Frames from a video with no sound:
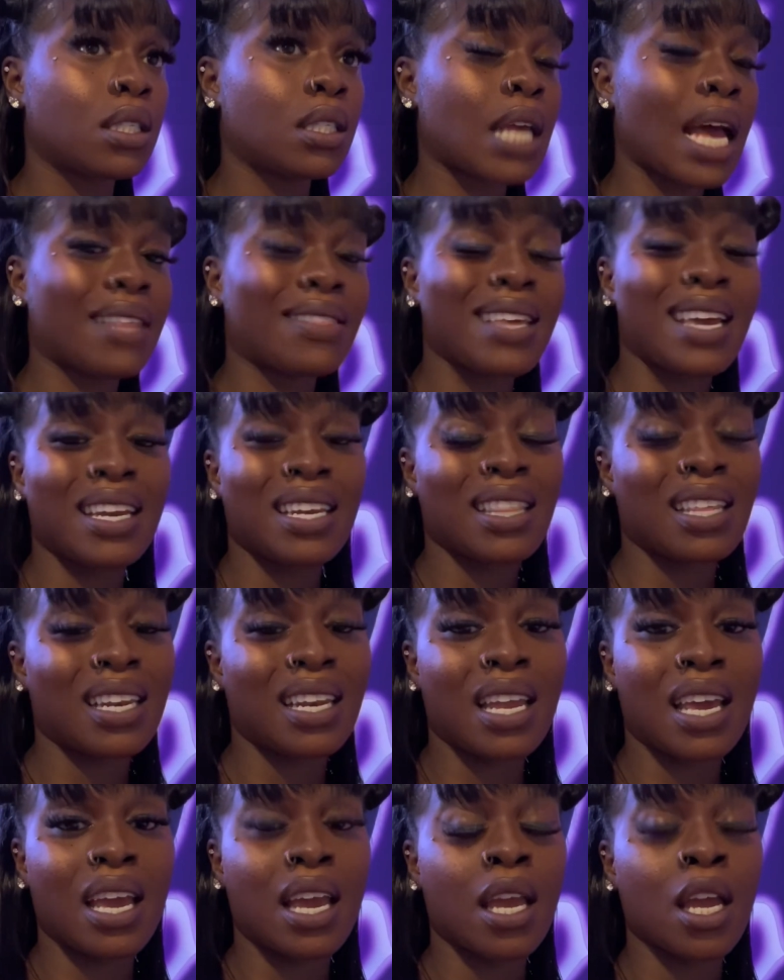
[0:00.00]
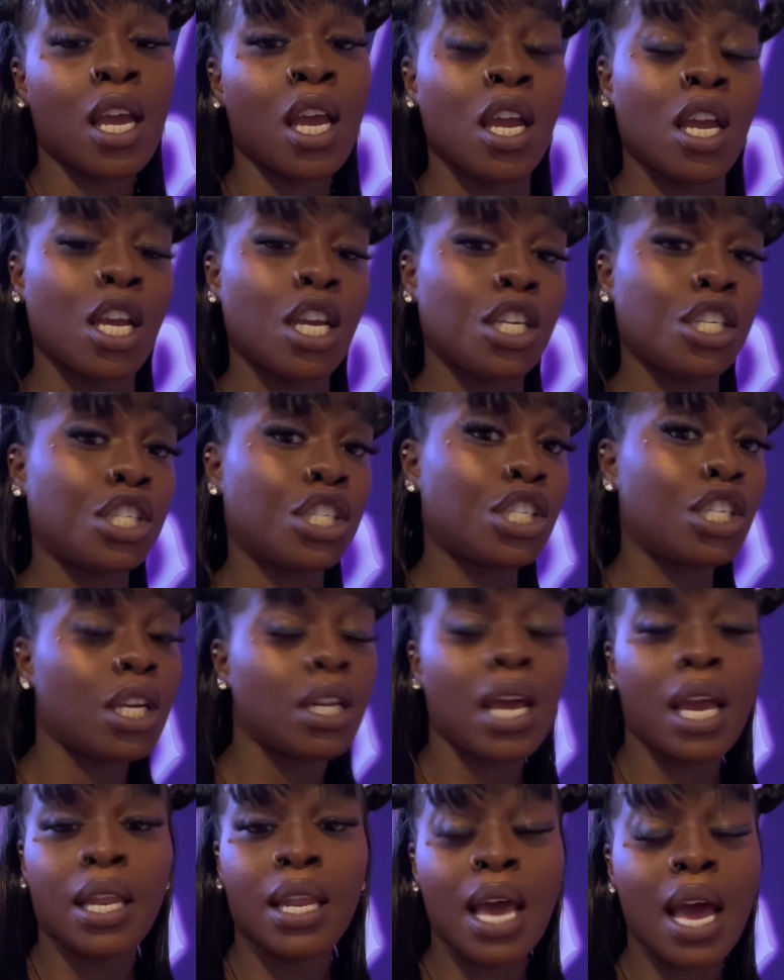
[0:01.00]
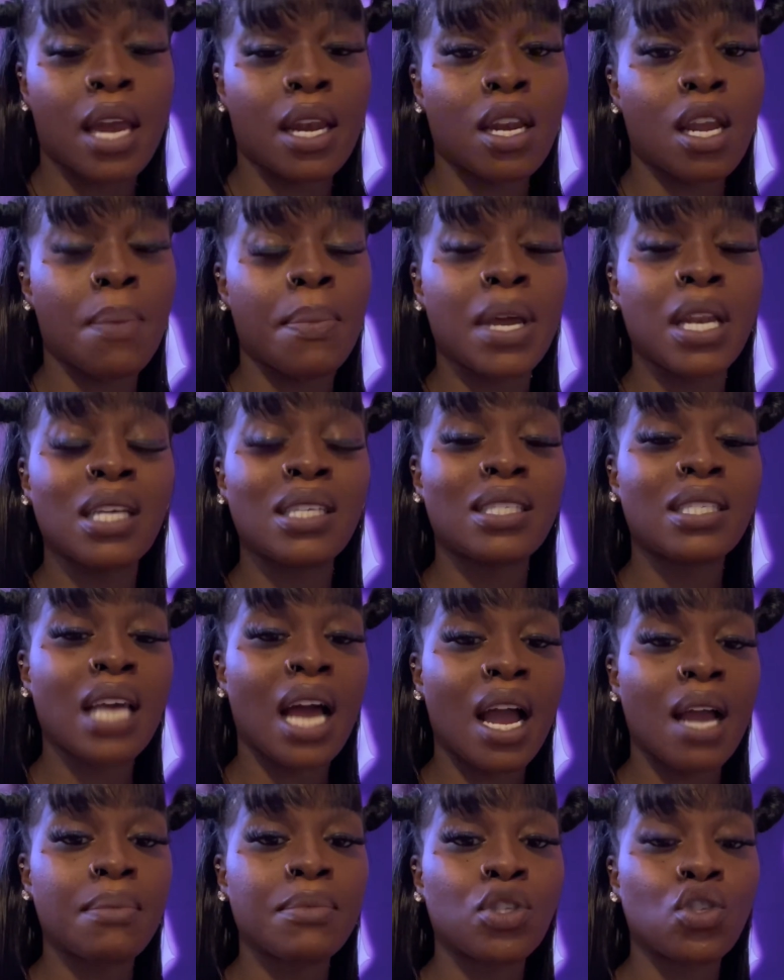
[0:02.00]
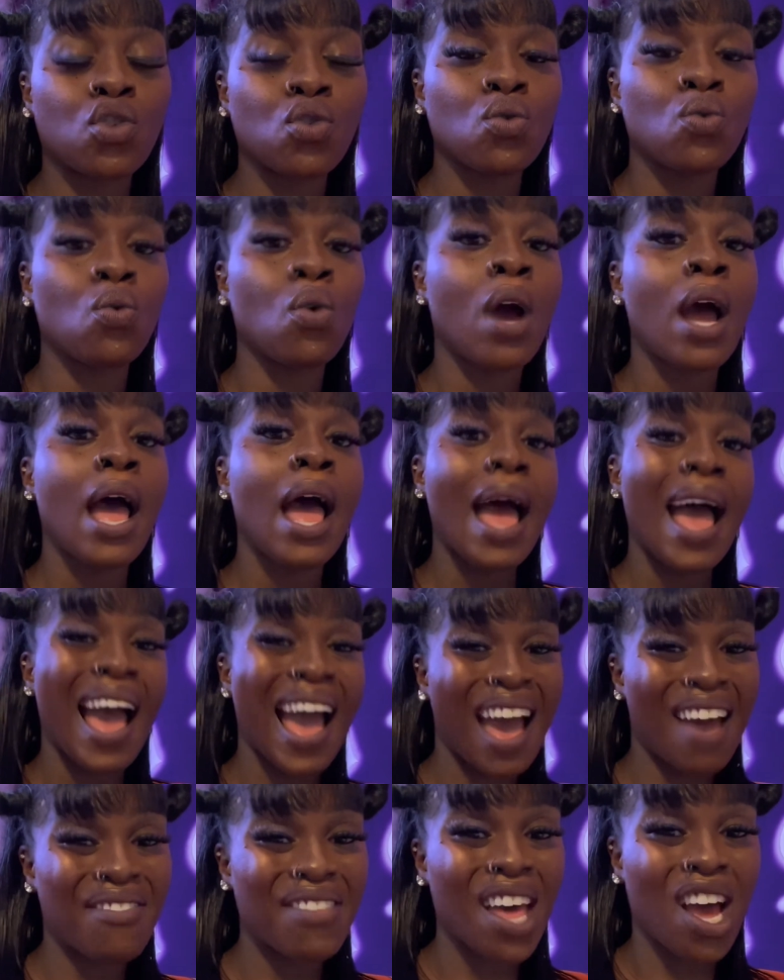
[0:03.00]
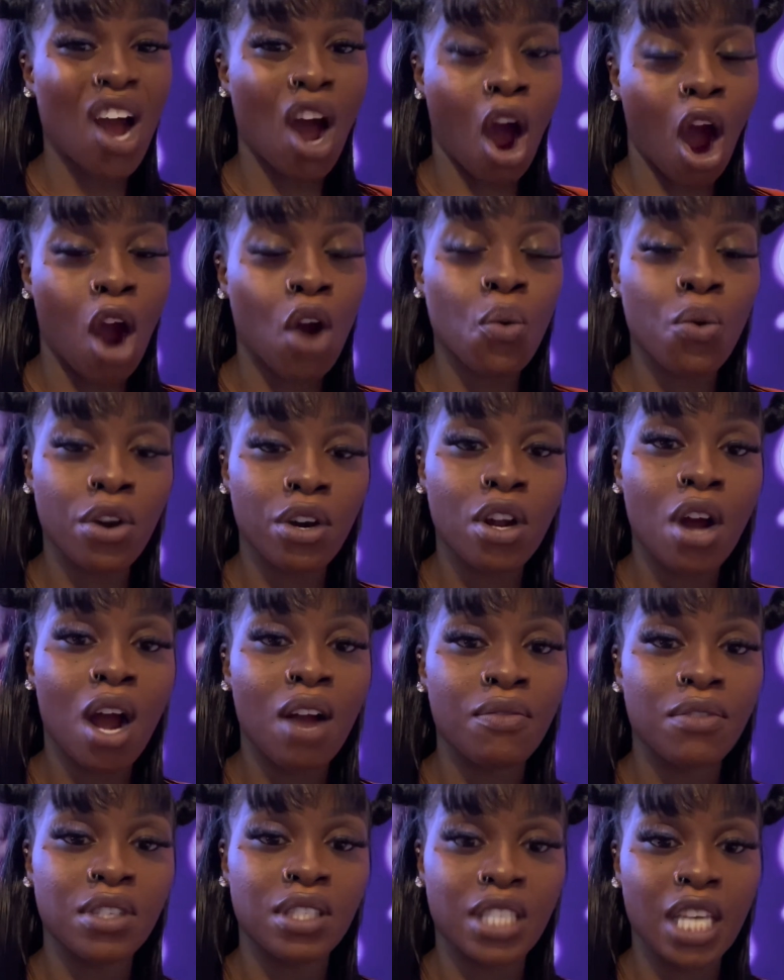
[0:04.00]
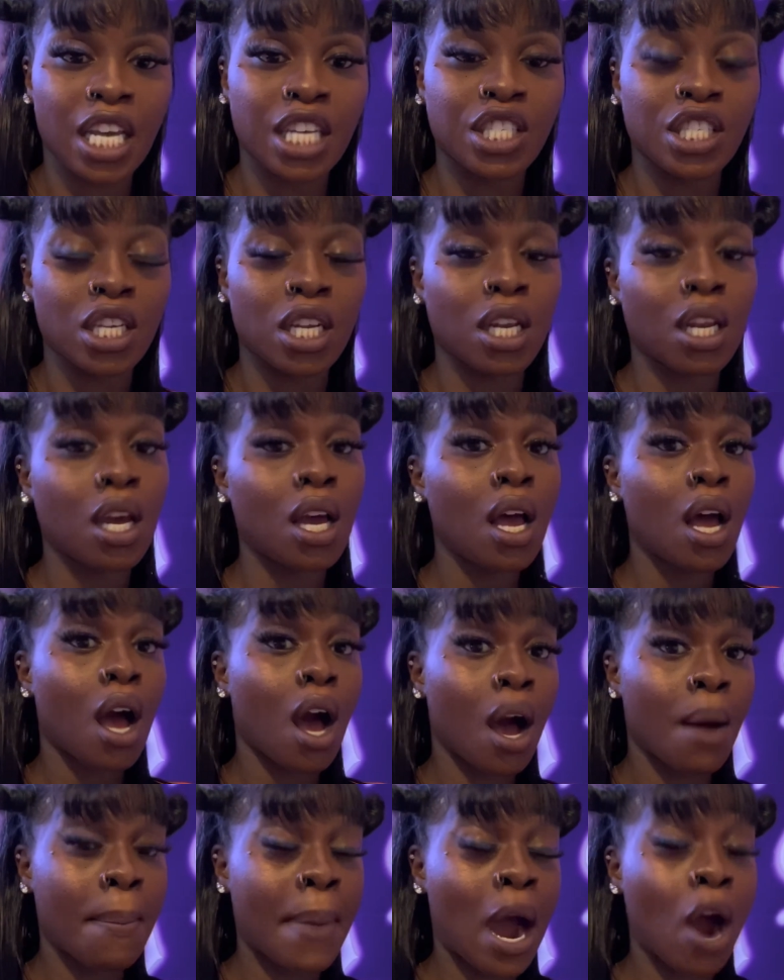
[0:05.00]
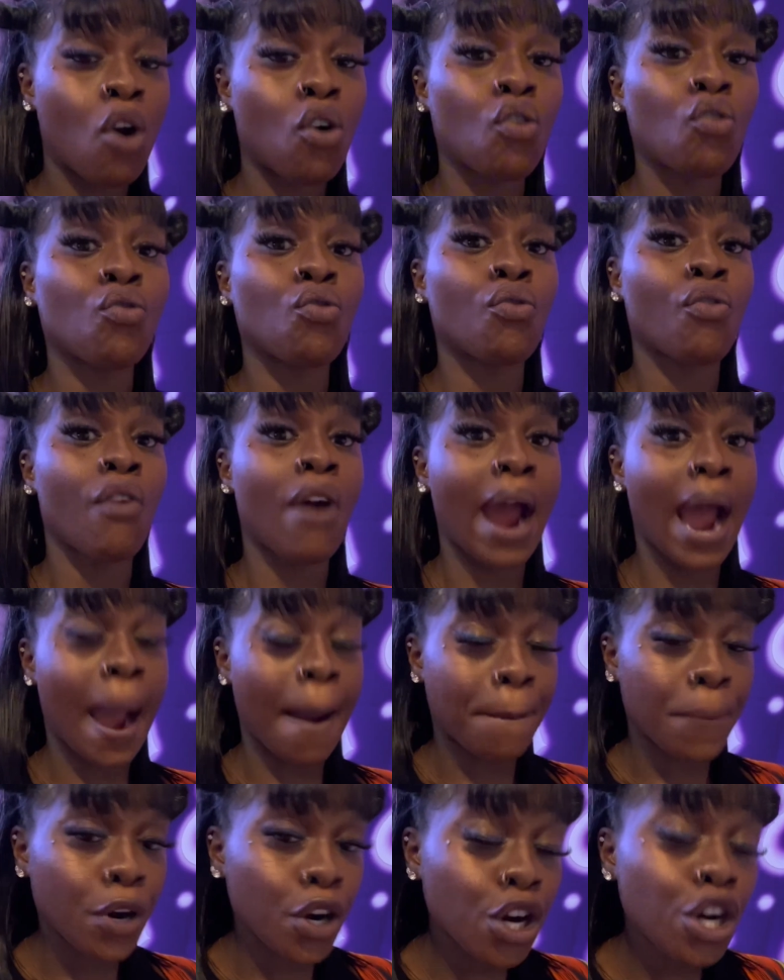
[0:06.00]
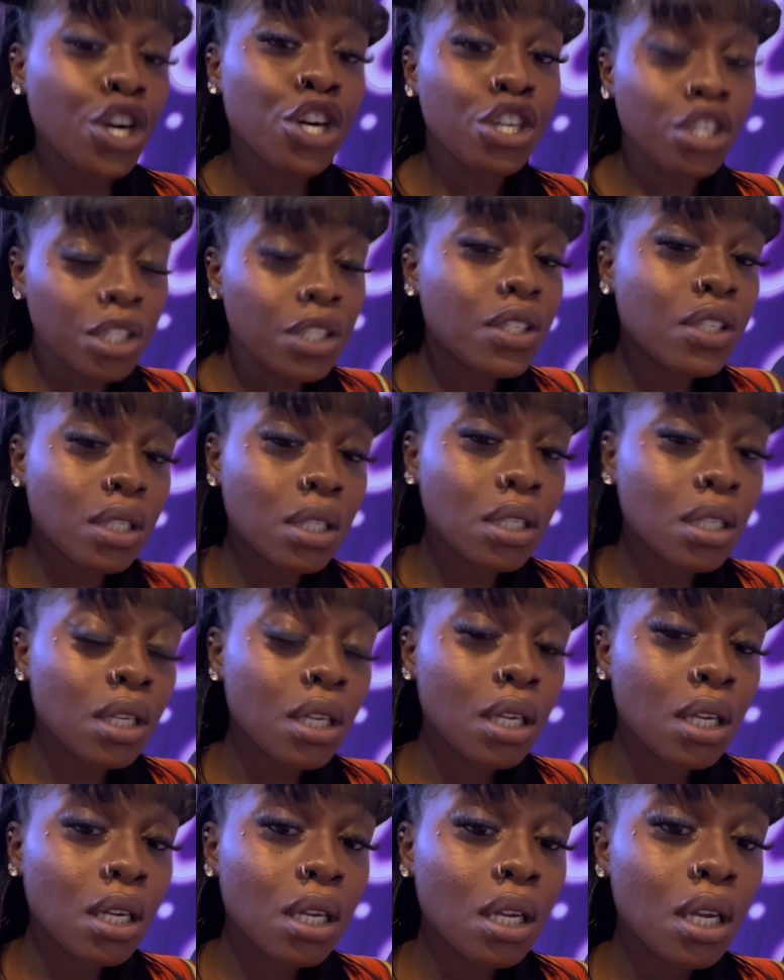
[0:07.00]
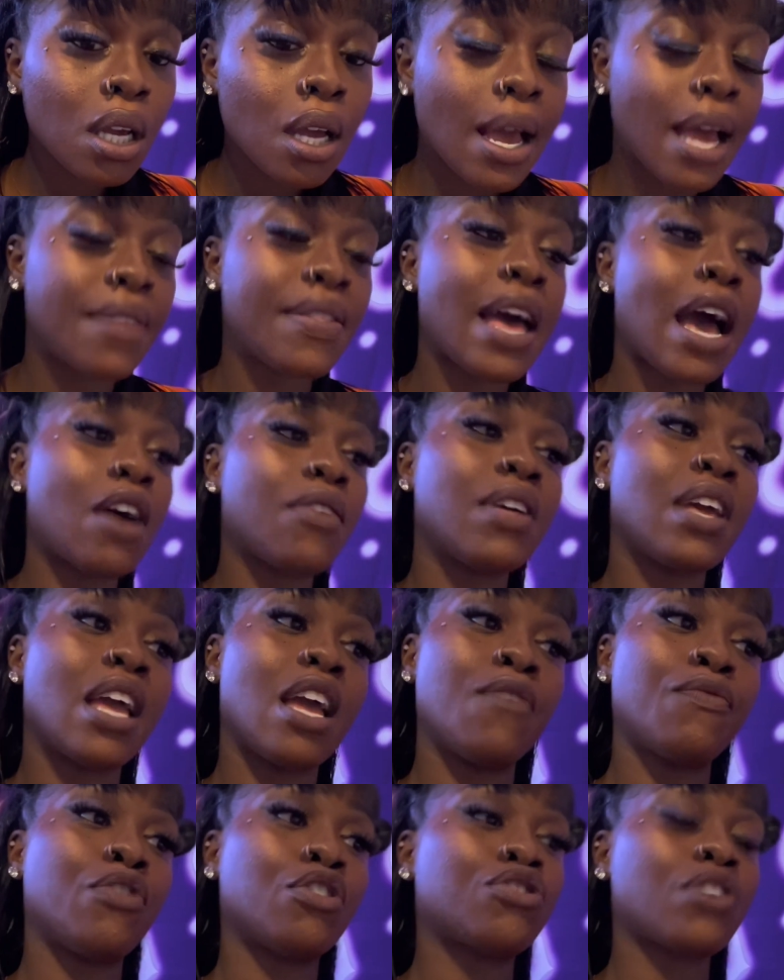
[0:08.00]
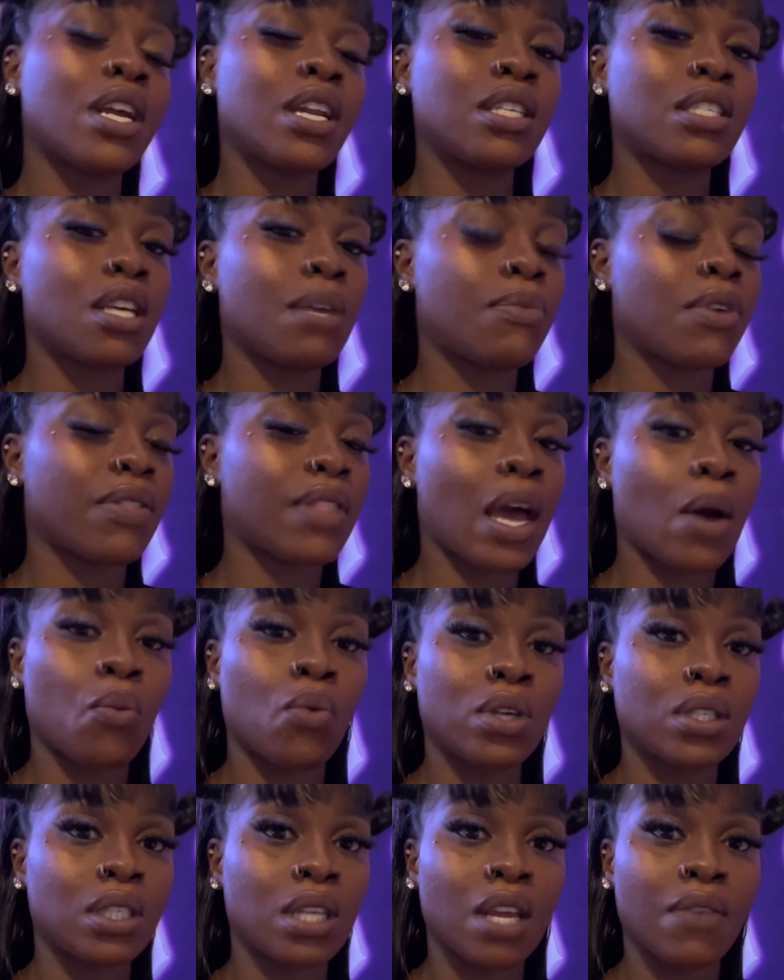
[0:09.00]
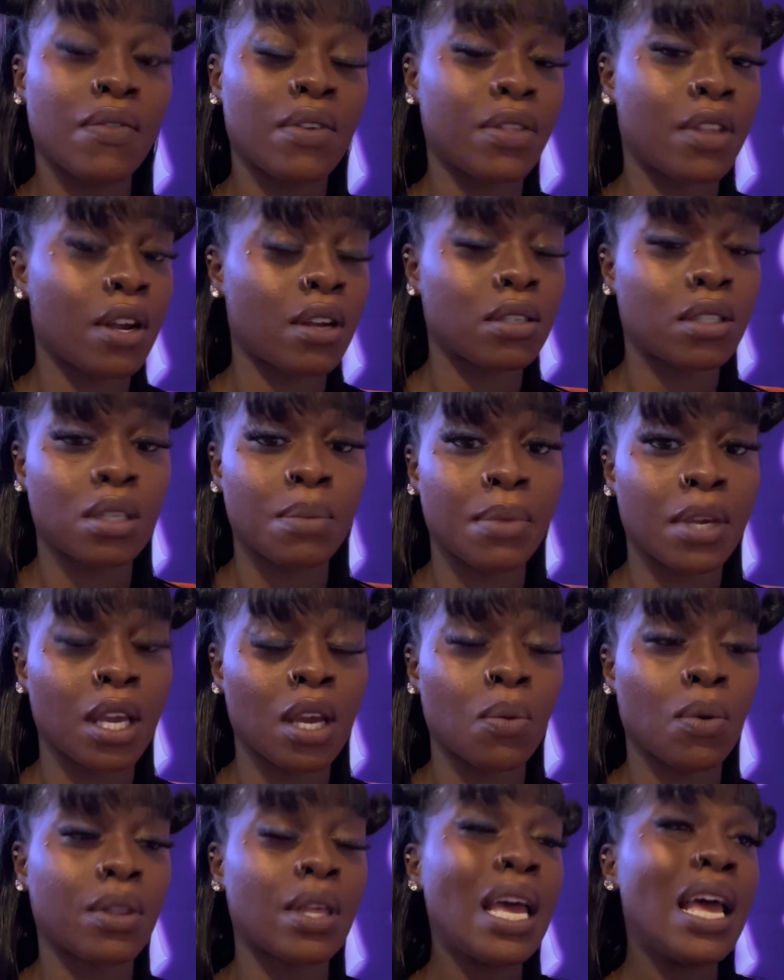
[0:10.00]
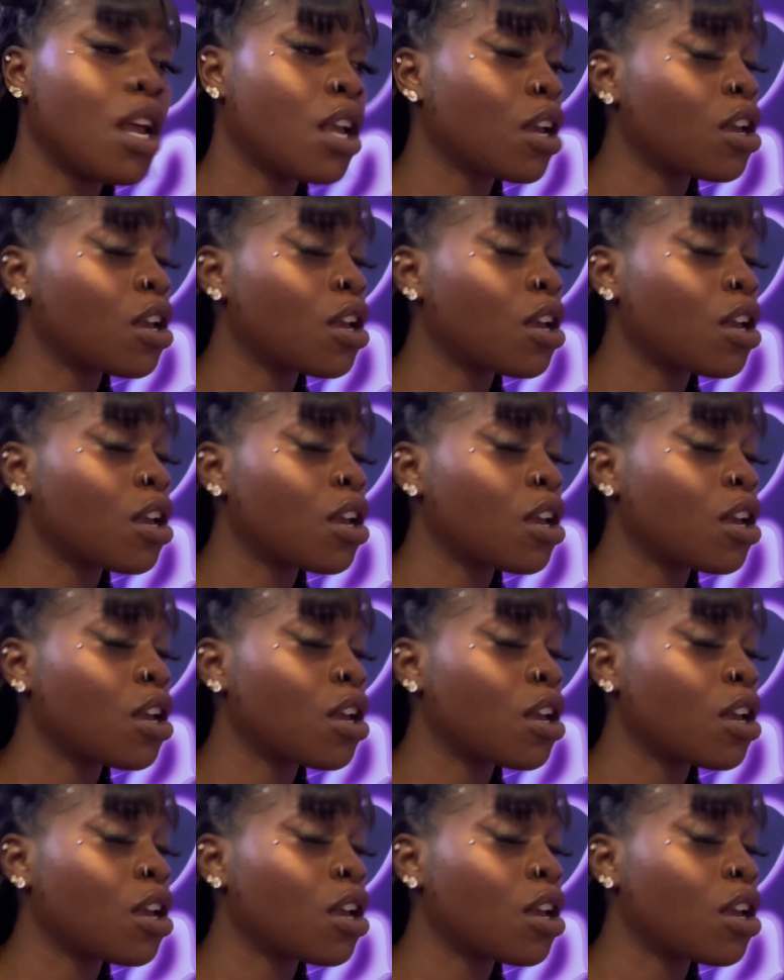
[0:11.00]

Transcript: at the end of the day, shit ain't adding up, and it's time to have that awkward conversation about rappers and how they infiltrated something that wasn't even theirs to begin with.